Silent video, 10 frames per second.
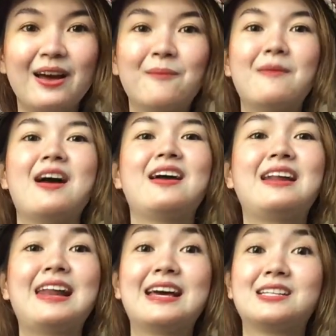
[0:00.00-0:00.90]
my
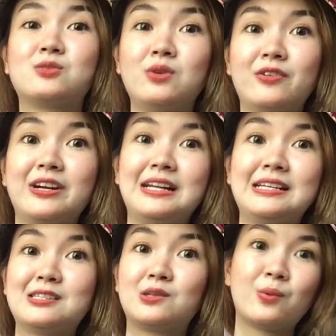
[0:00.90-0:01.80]
legs will
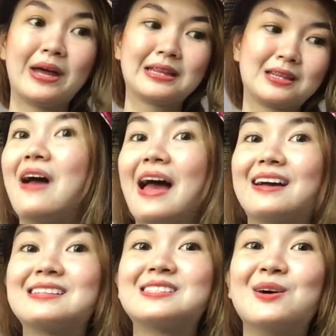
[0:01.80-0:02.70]
really sweat.
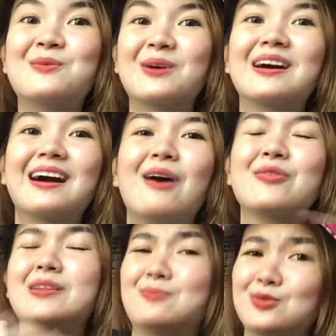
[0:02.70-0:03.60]
Extra
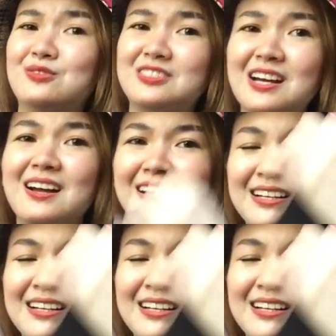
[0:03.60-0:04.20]
workout na po siya.